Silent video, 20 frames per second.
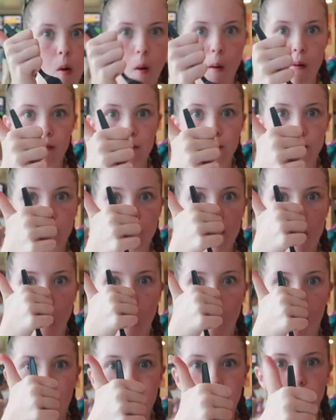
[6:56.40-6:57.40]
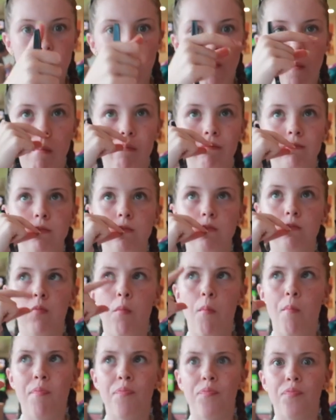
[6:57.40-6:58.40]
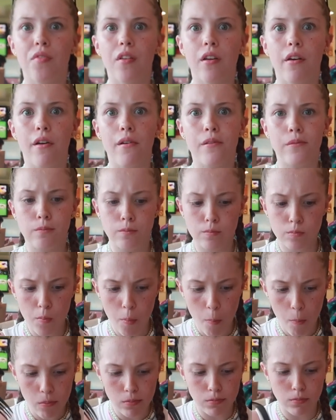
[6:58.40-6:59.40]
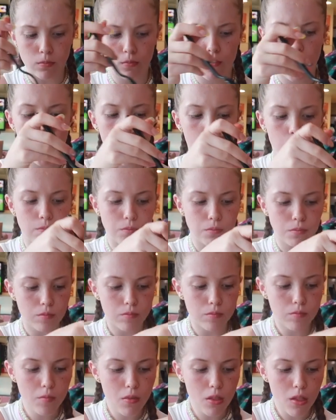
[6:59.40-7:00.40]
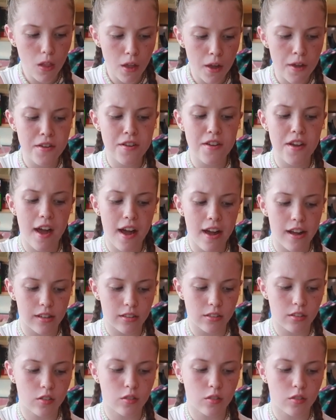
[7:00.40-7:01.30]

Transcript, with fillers: What do you think of the orange chicken? Good. Is it good as everyone says? Yeah.